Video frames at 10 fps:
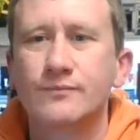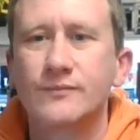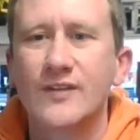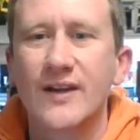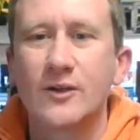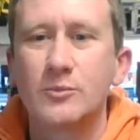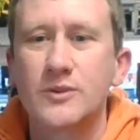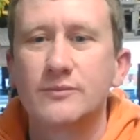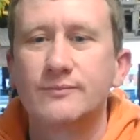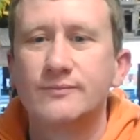If that
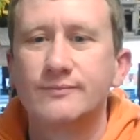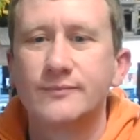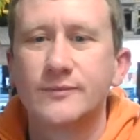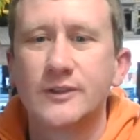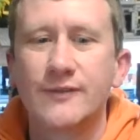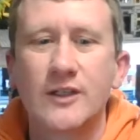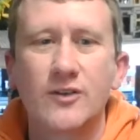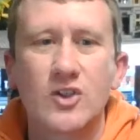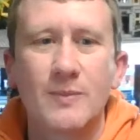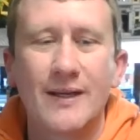helps. So if you
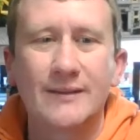can't spell